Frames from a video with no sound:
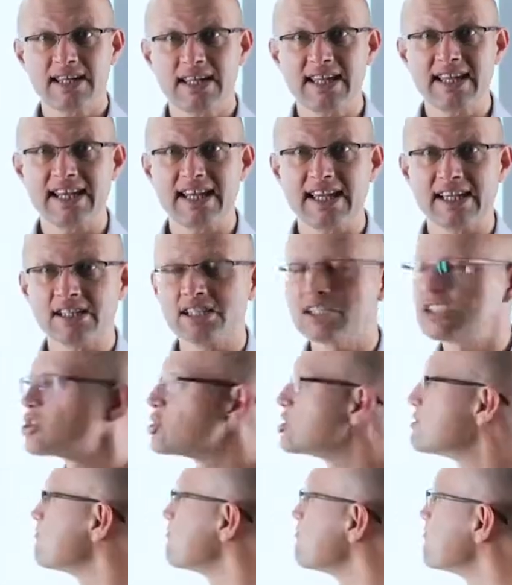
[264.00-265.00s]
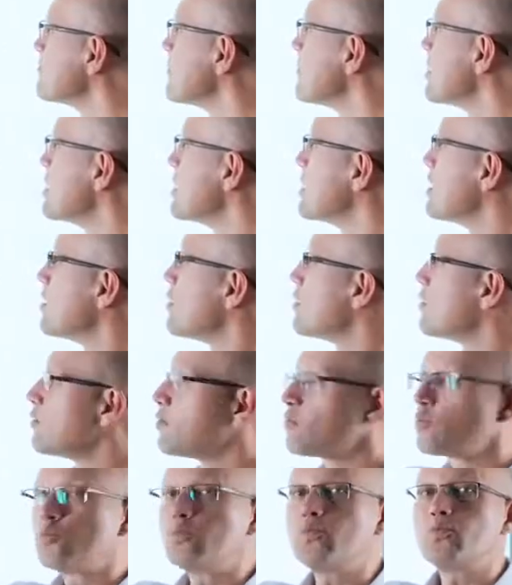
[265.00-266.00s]
in English.
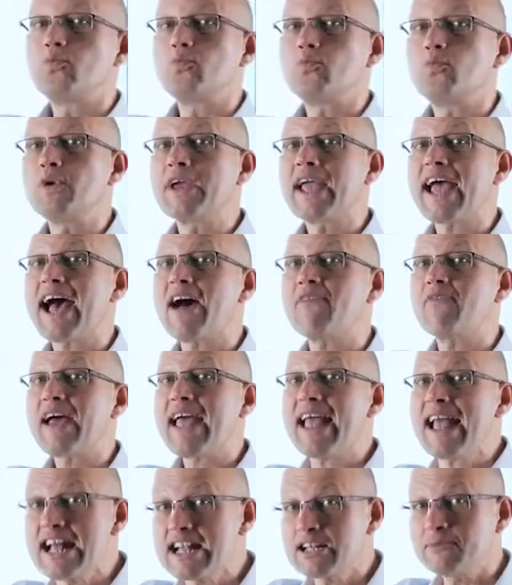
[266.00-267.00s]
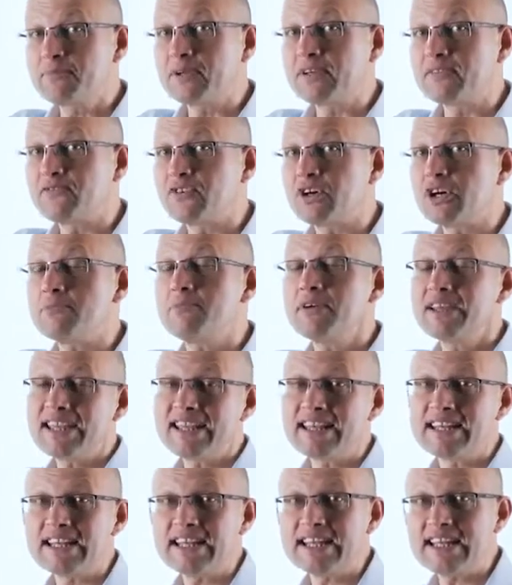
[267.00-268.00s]
We have a helping verb
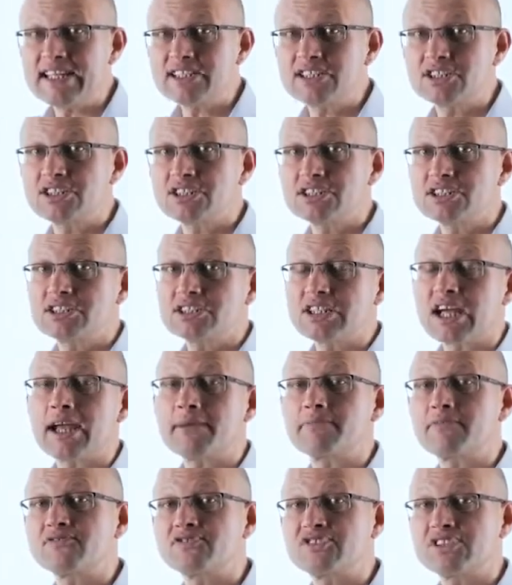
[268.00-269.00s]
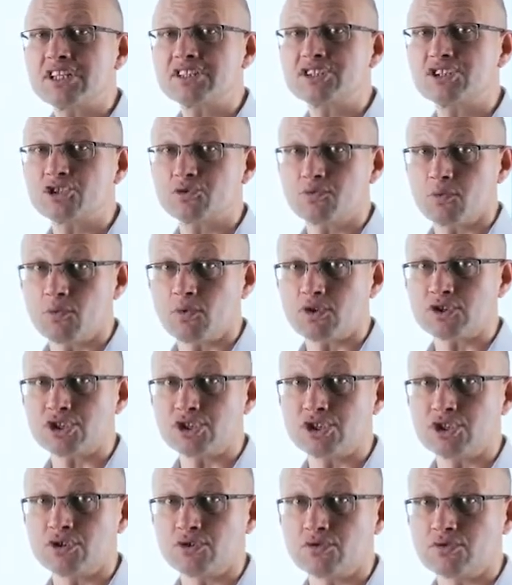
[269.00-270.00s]
in each type of sentence we want to
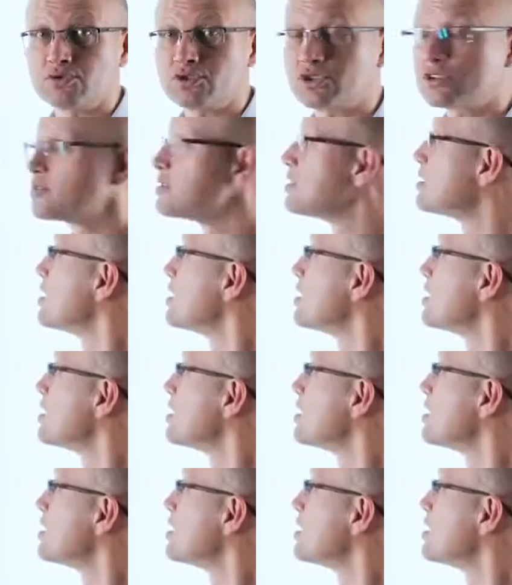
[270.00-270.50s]
use.